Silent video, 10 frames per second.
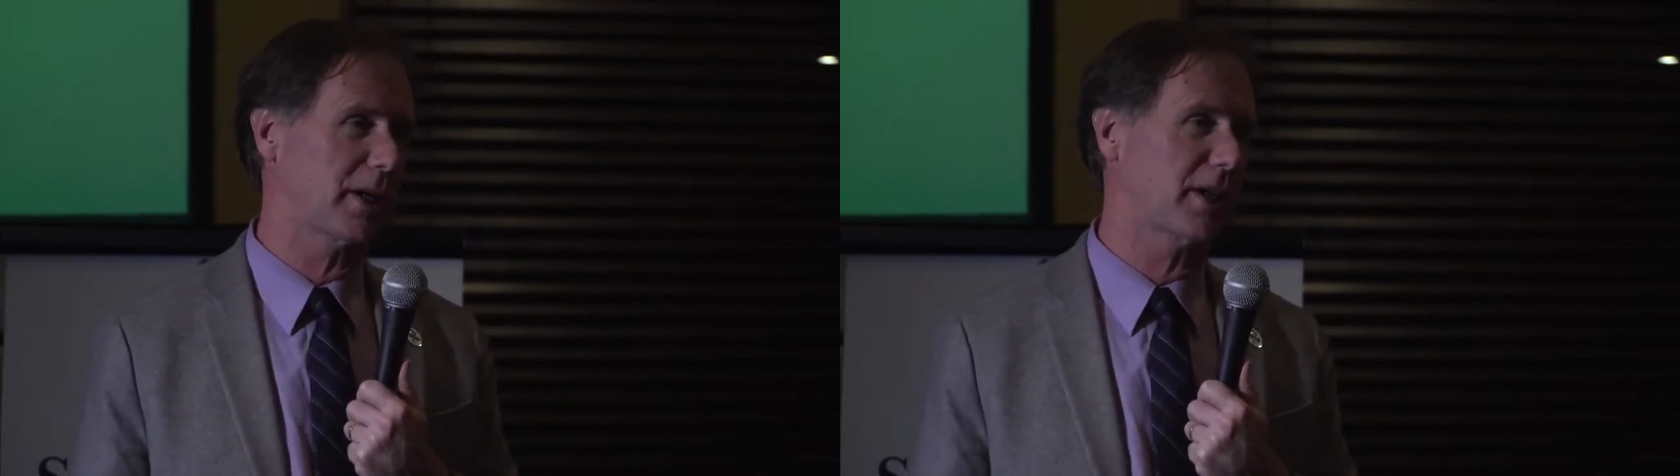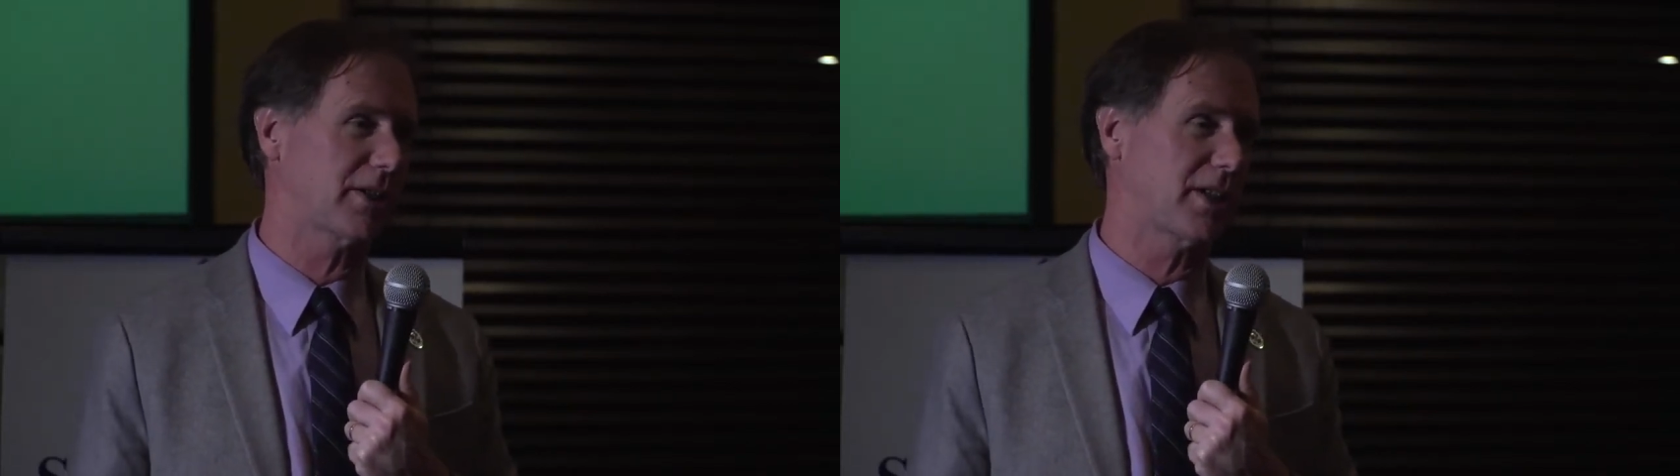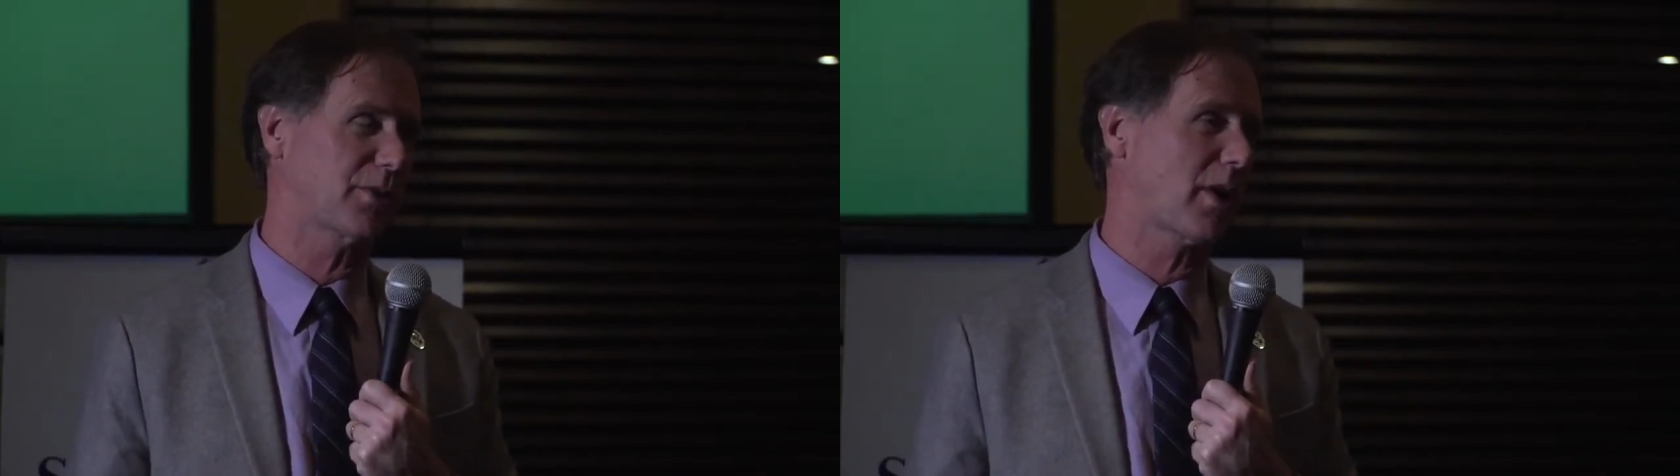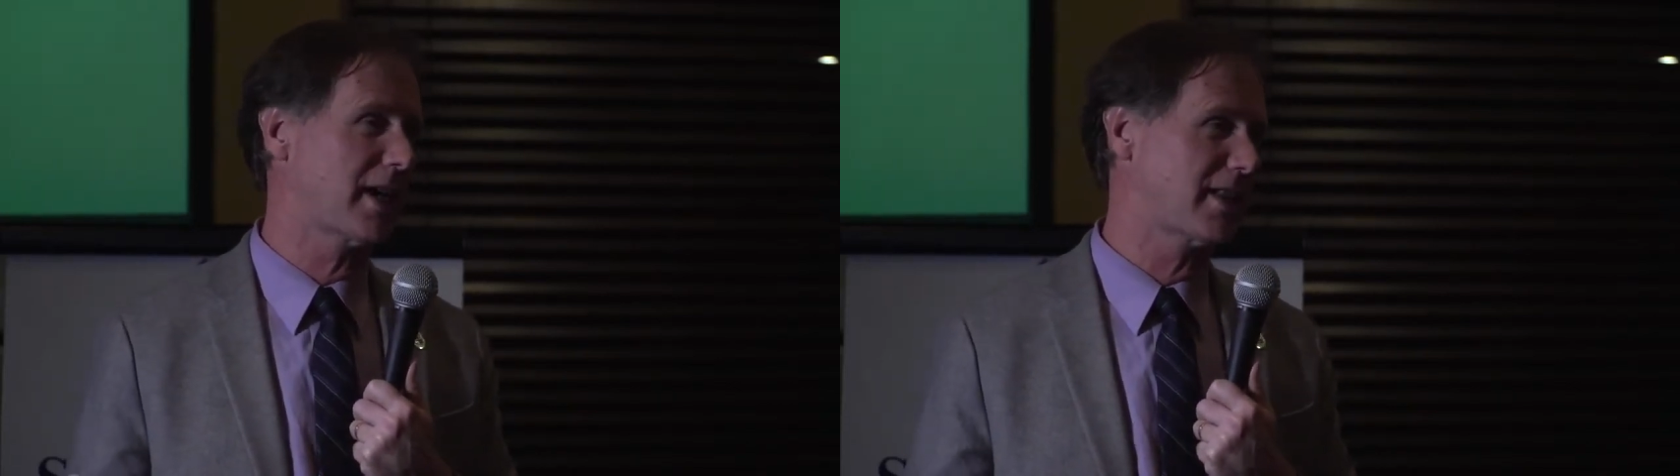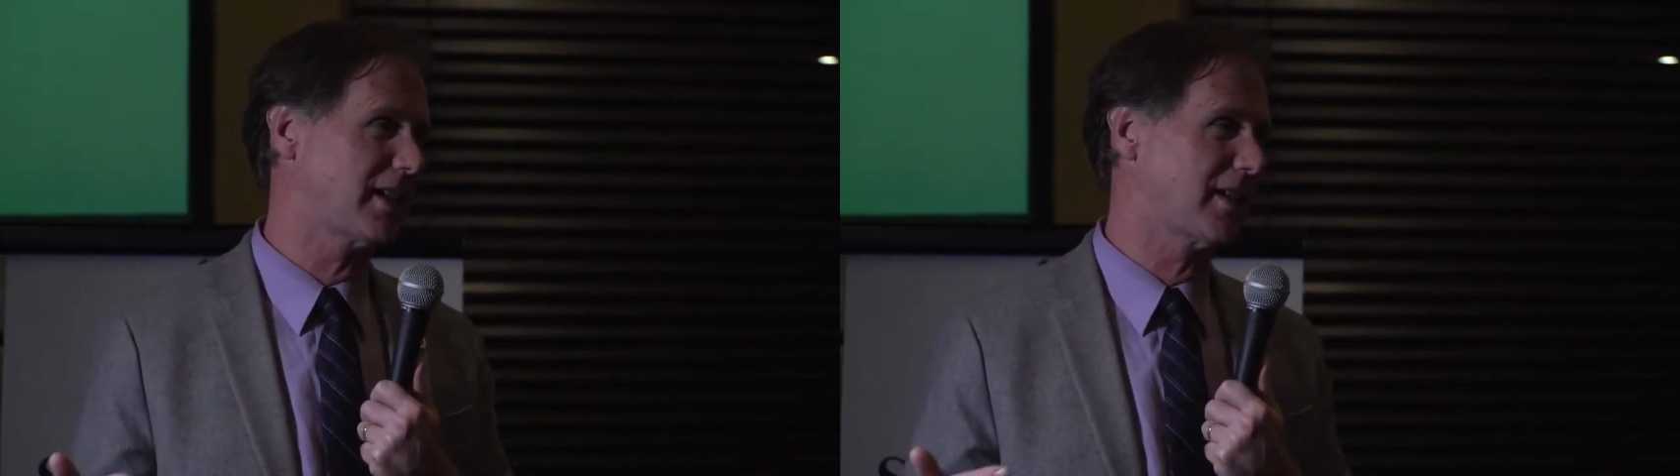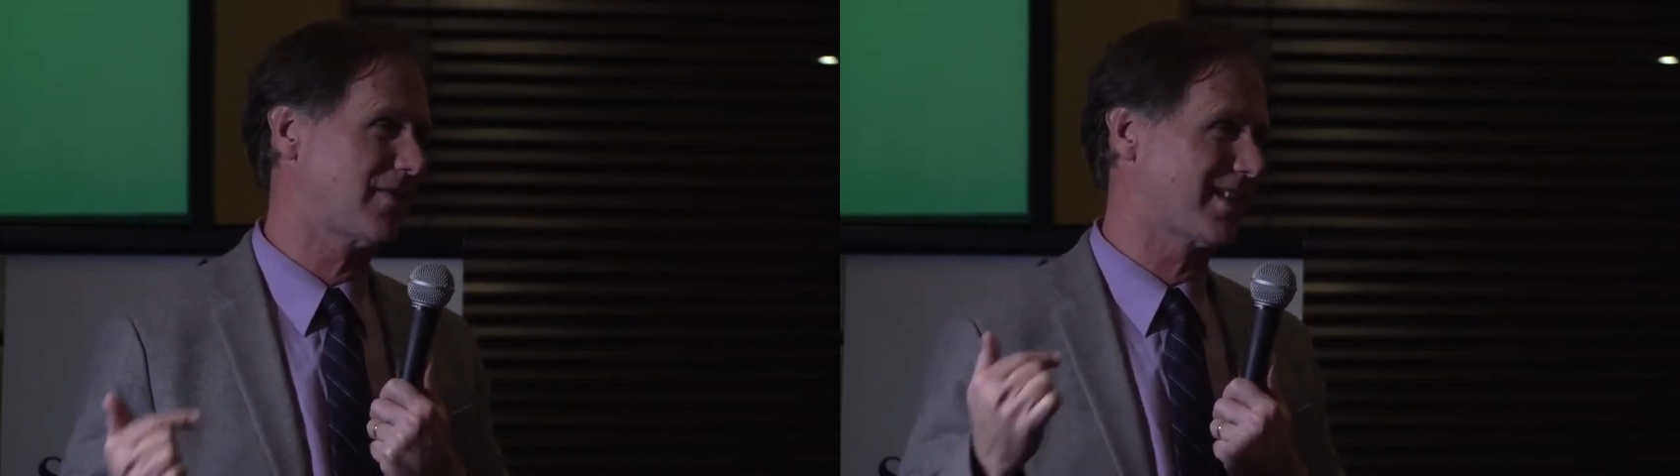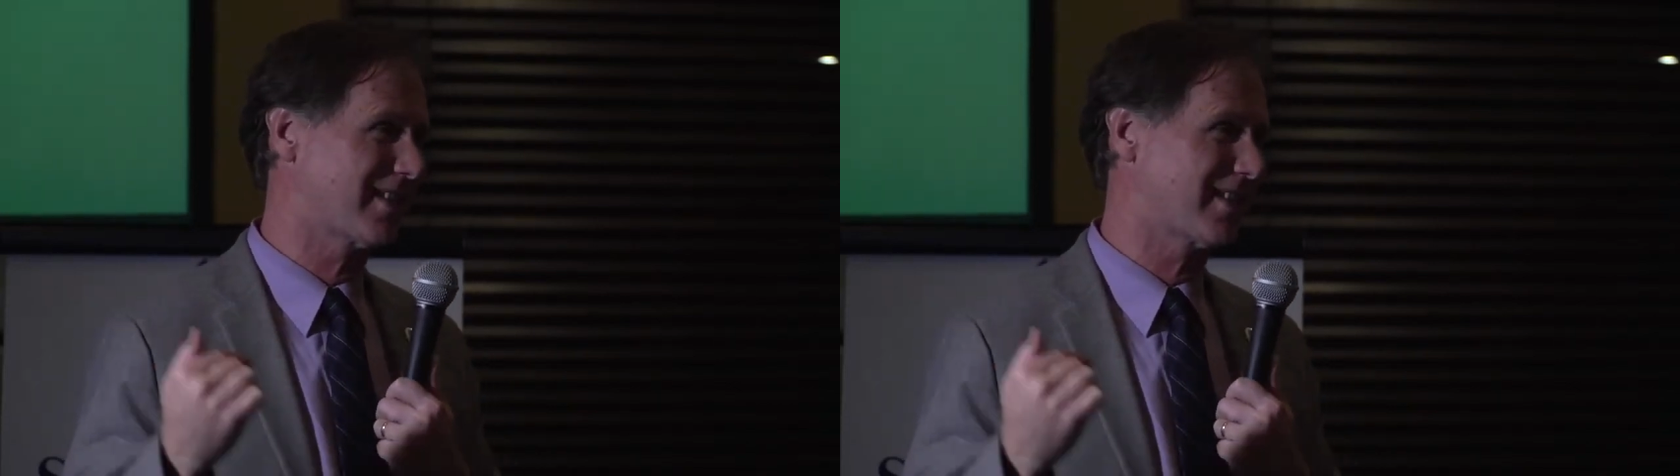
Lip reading: because he's right, that if the